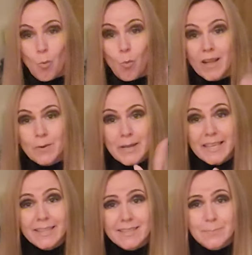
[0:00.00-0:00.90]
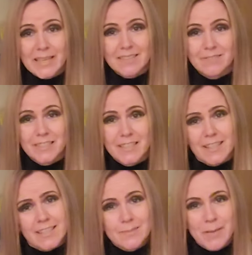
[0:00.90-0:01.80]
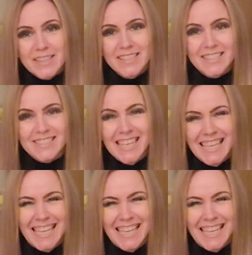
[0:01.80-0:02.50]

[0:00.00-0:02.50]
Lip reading: What a week it's been for us modellers.